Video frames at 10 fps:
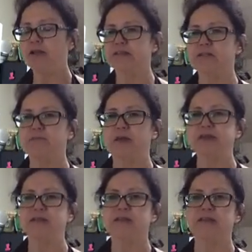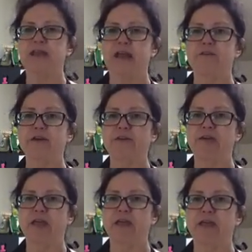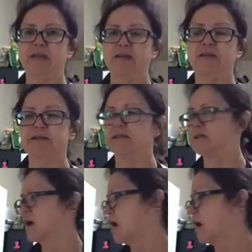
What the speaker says: It's basically everything is,